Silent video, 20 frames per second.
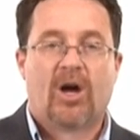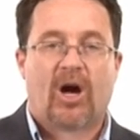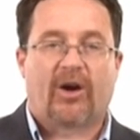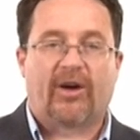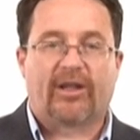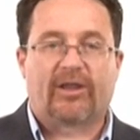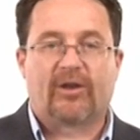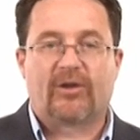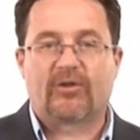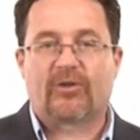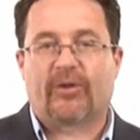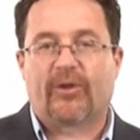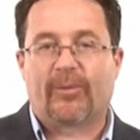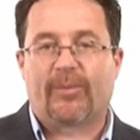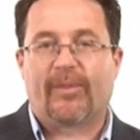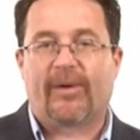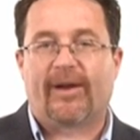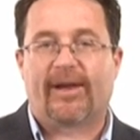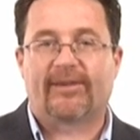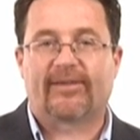All right, those are all
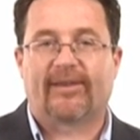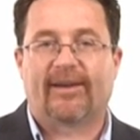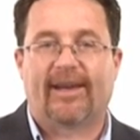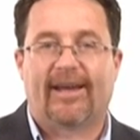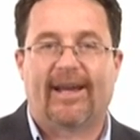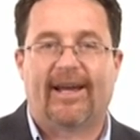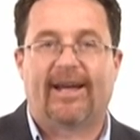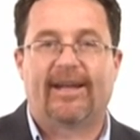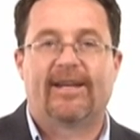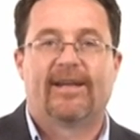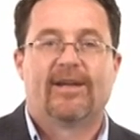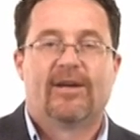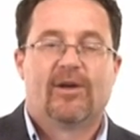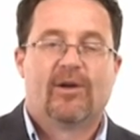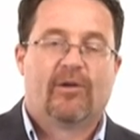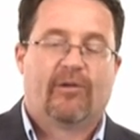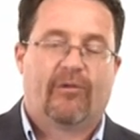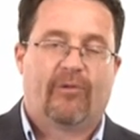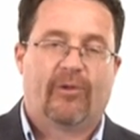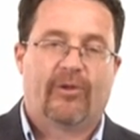the products I had
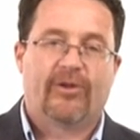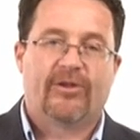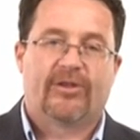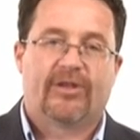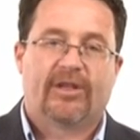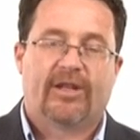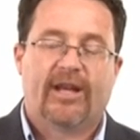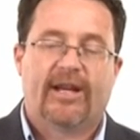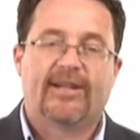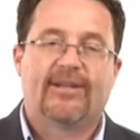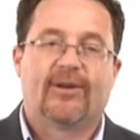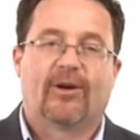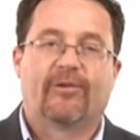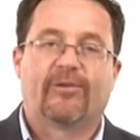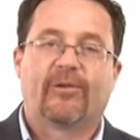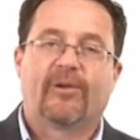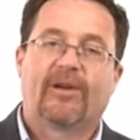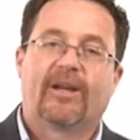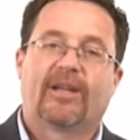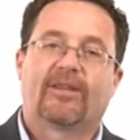for you today.
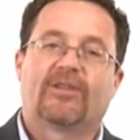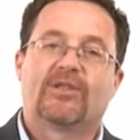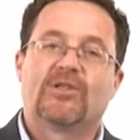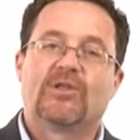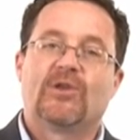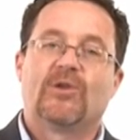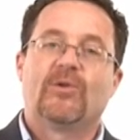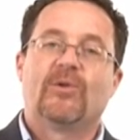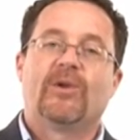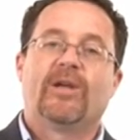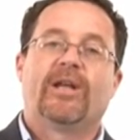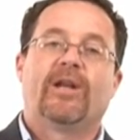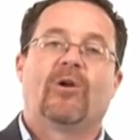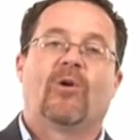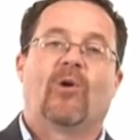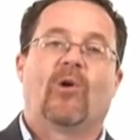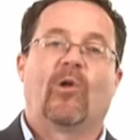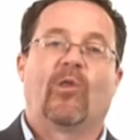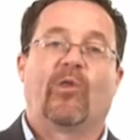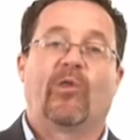Don't forget to tune
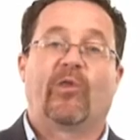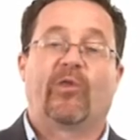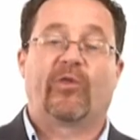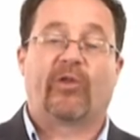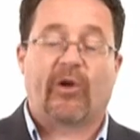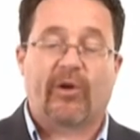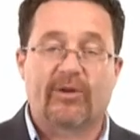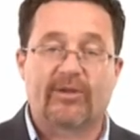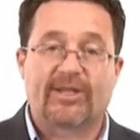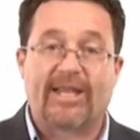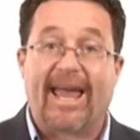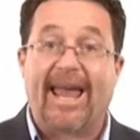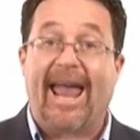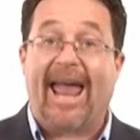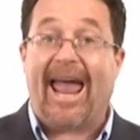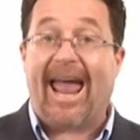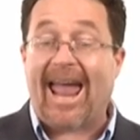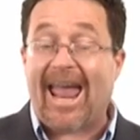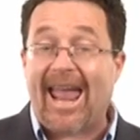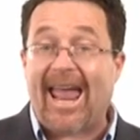in on
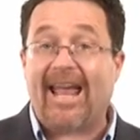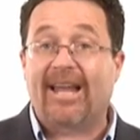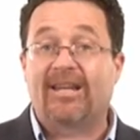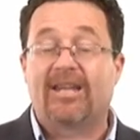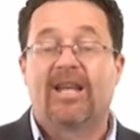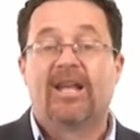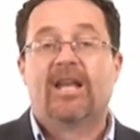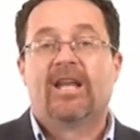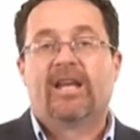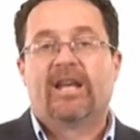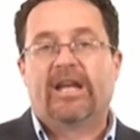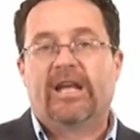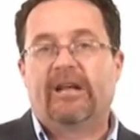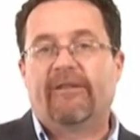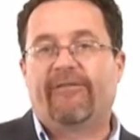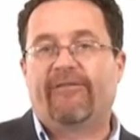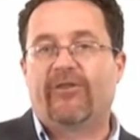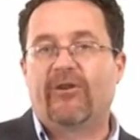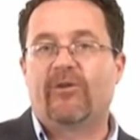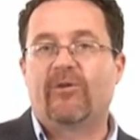Thursday. And
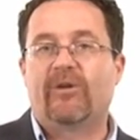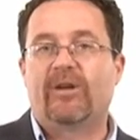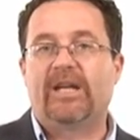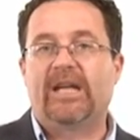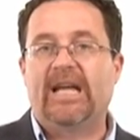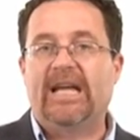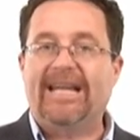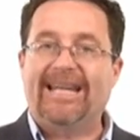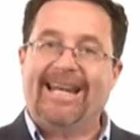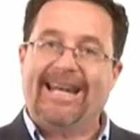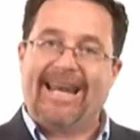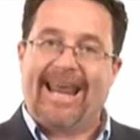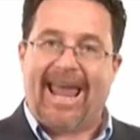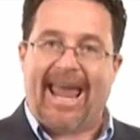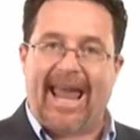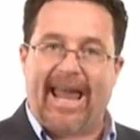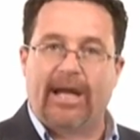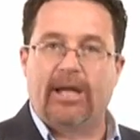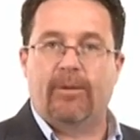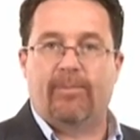if you need
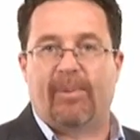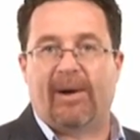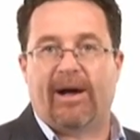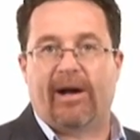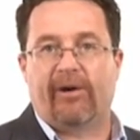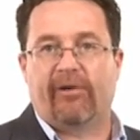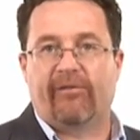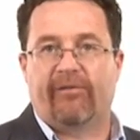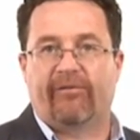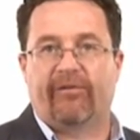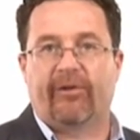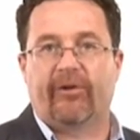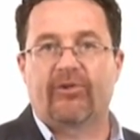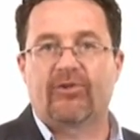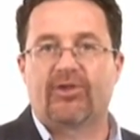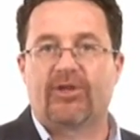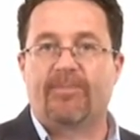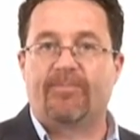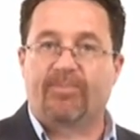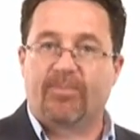an end buyer
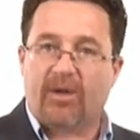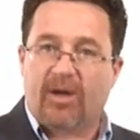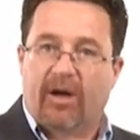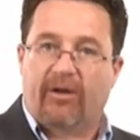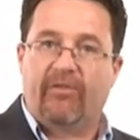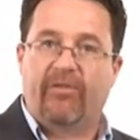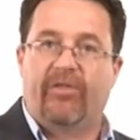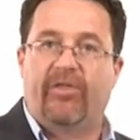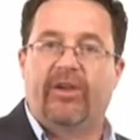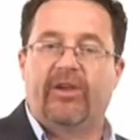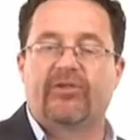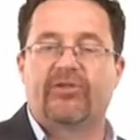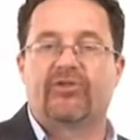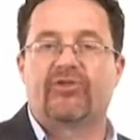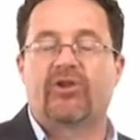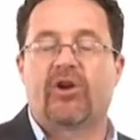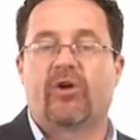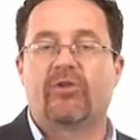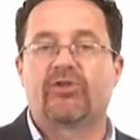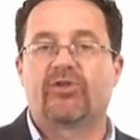version of this
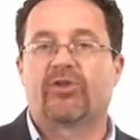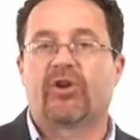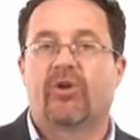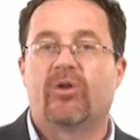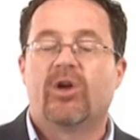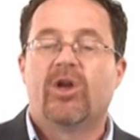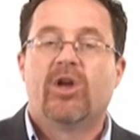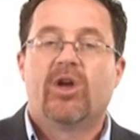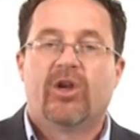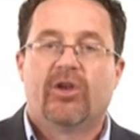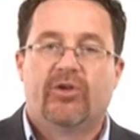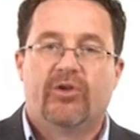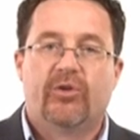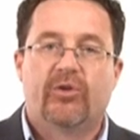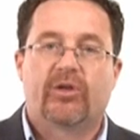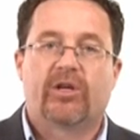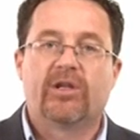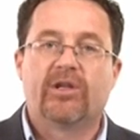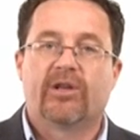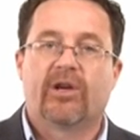Joe Show,
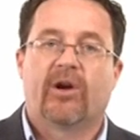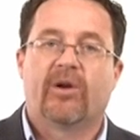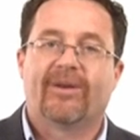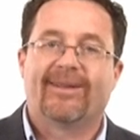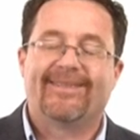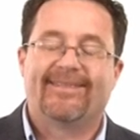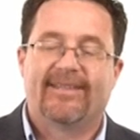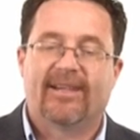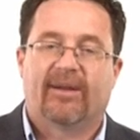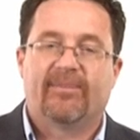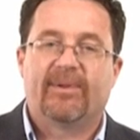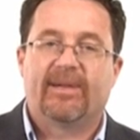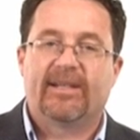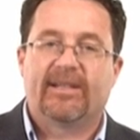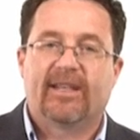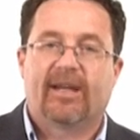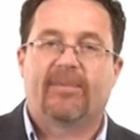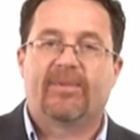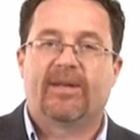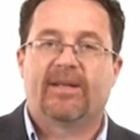you can go to
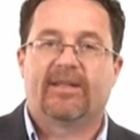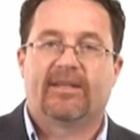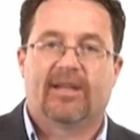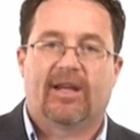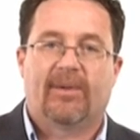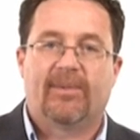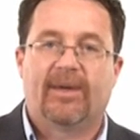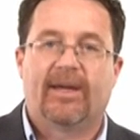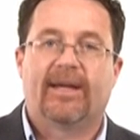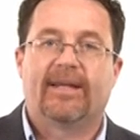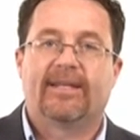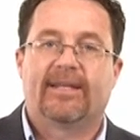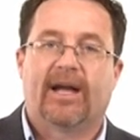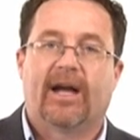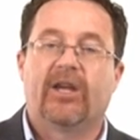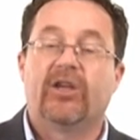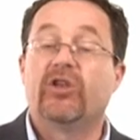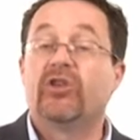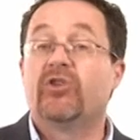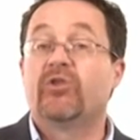
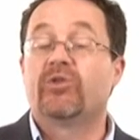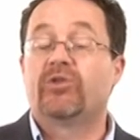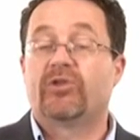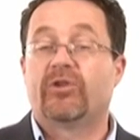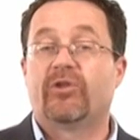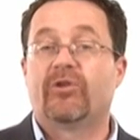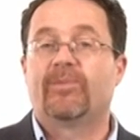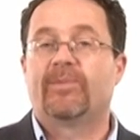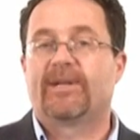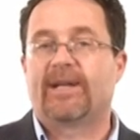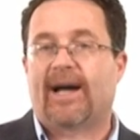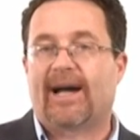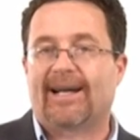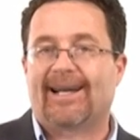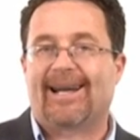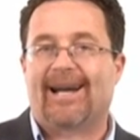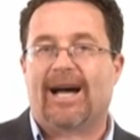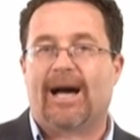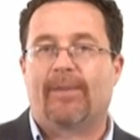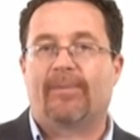
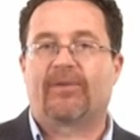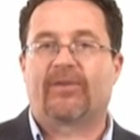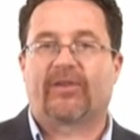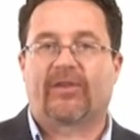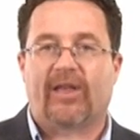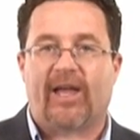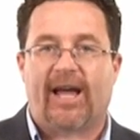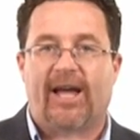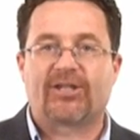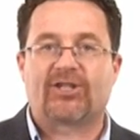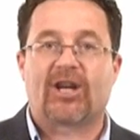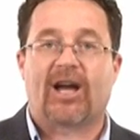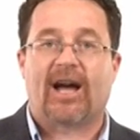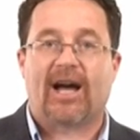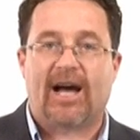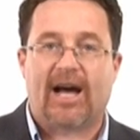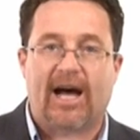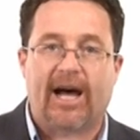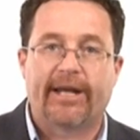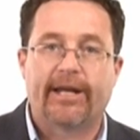
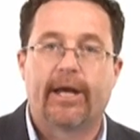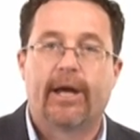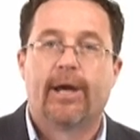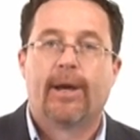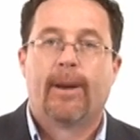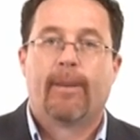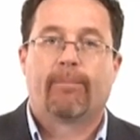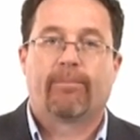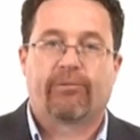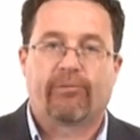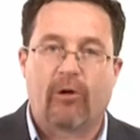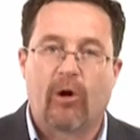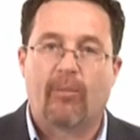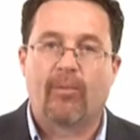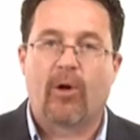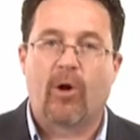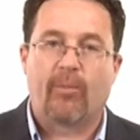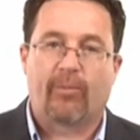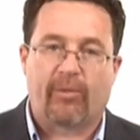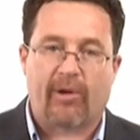
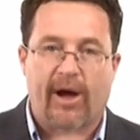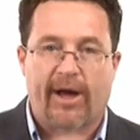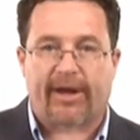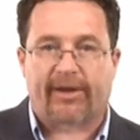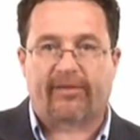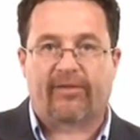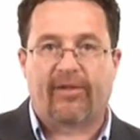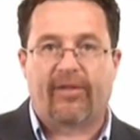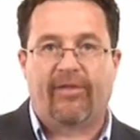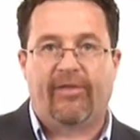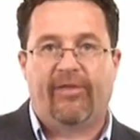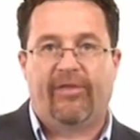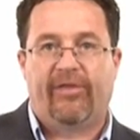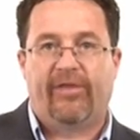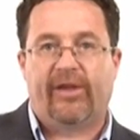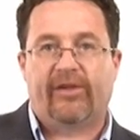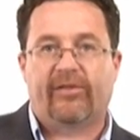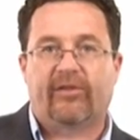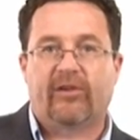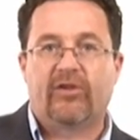www.youtube.com/hotpromoproducts.
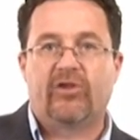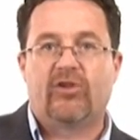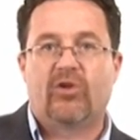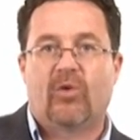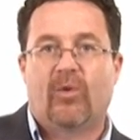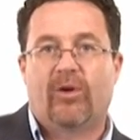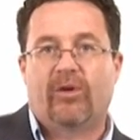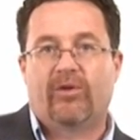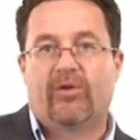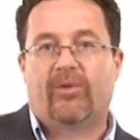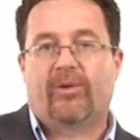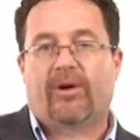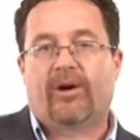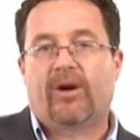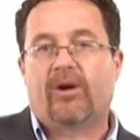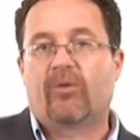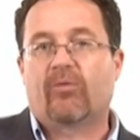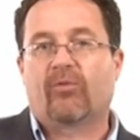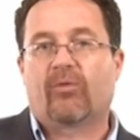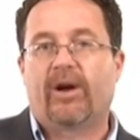This
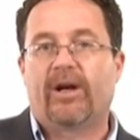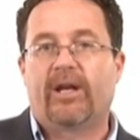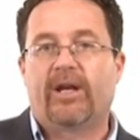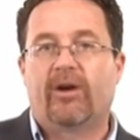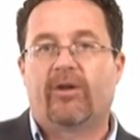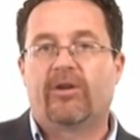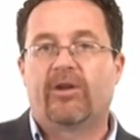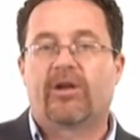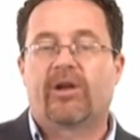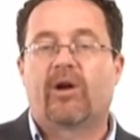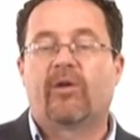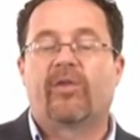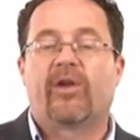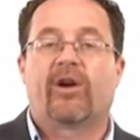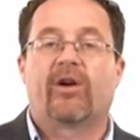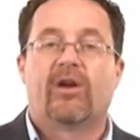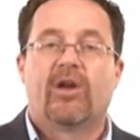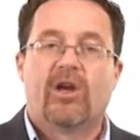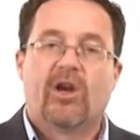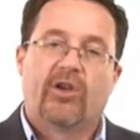URL right here. You go
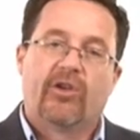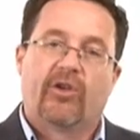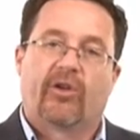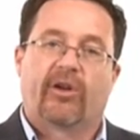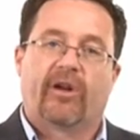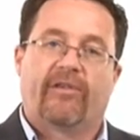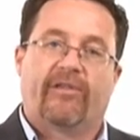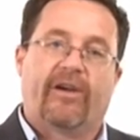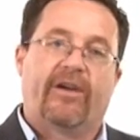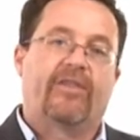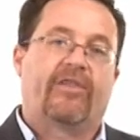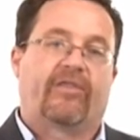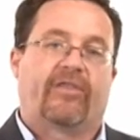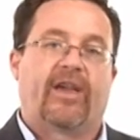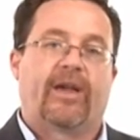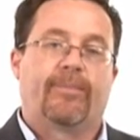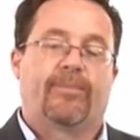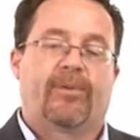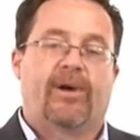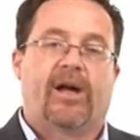there, you're going to find the
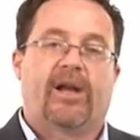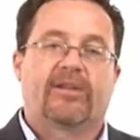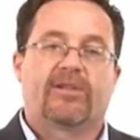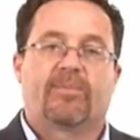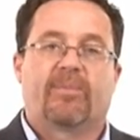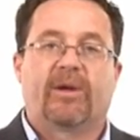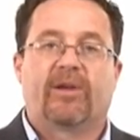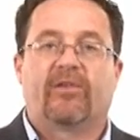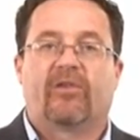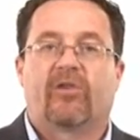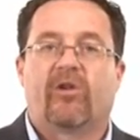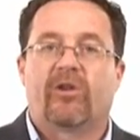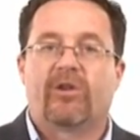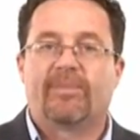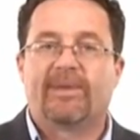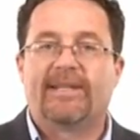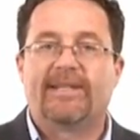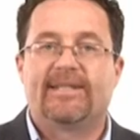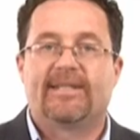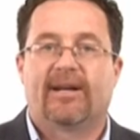same products, but it's going
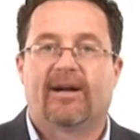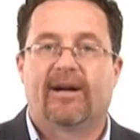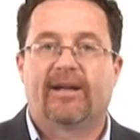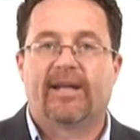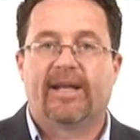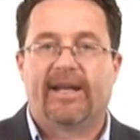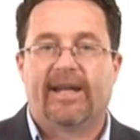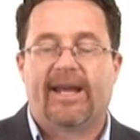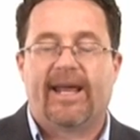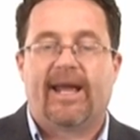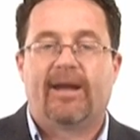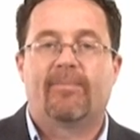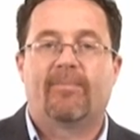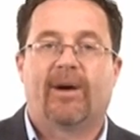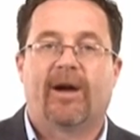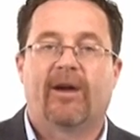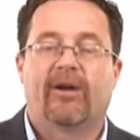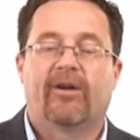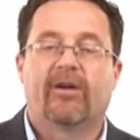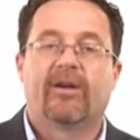to be done in an end
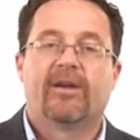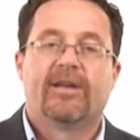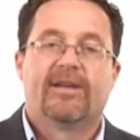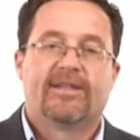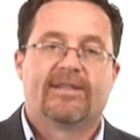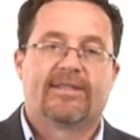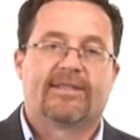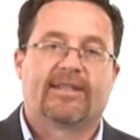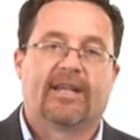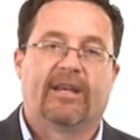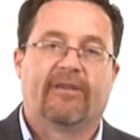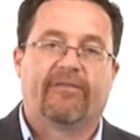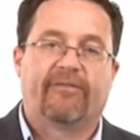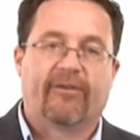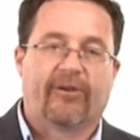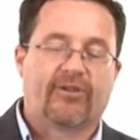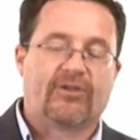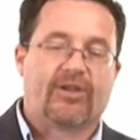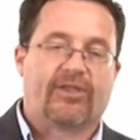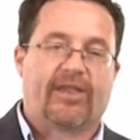buyer safe
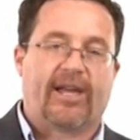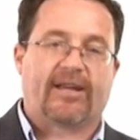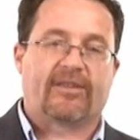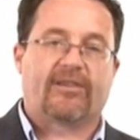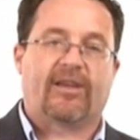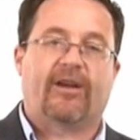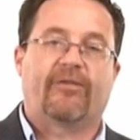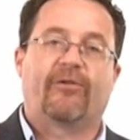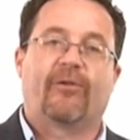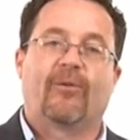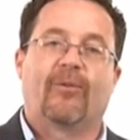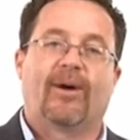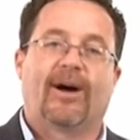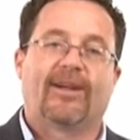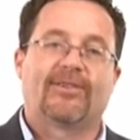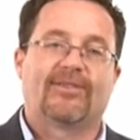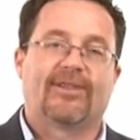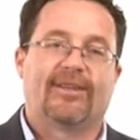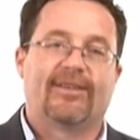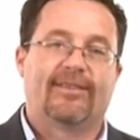version. Thanks a lot for
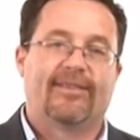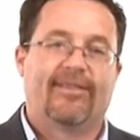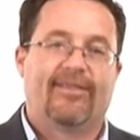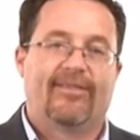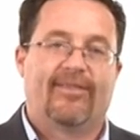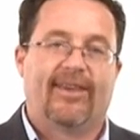watching.